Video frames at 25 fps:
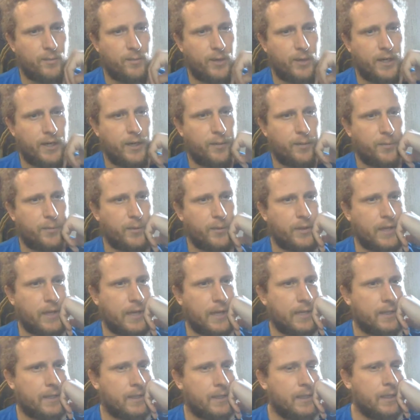help with
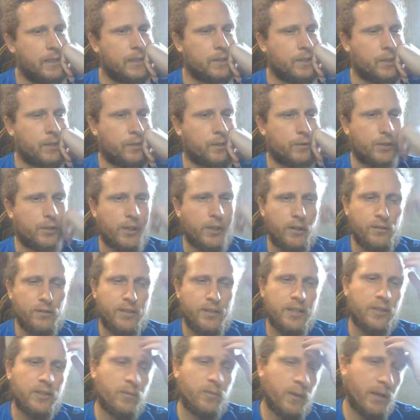that. So struggles
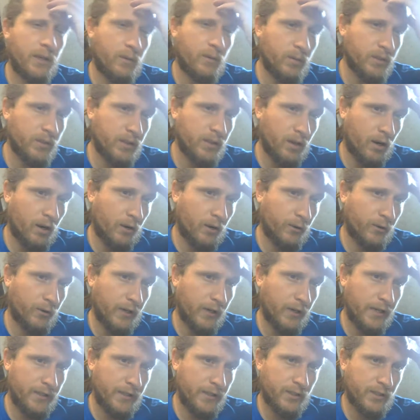this week was the auto
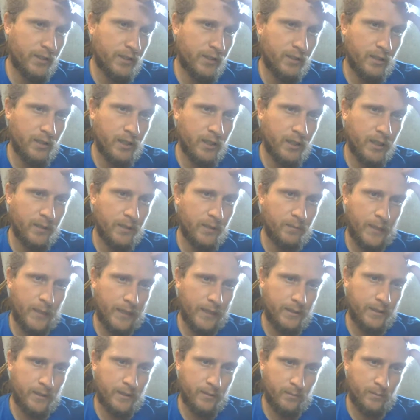graders. We
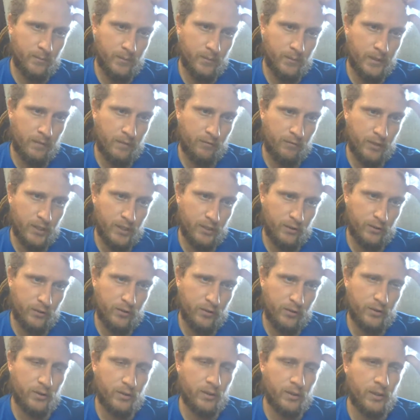had several
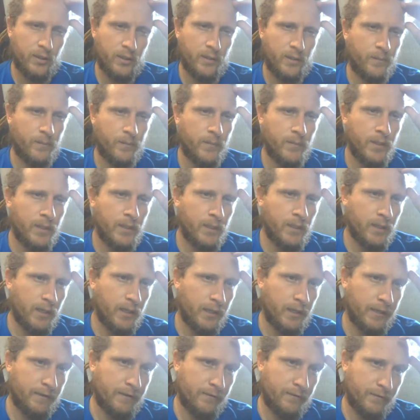issues
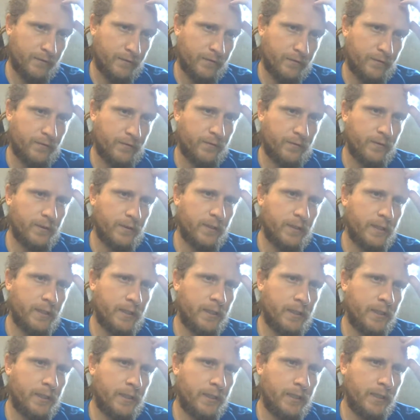of
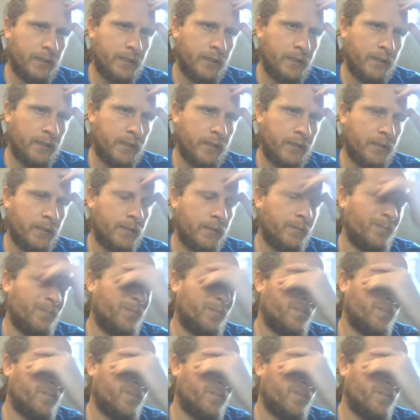the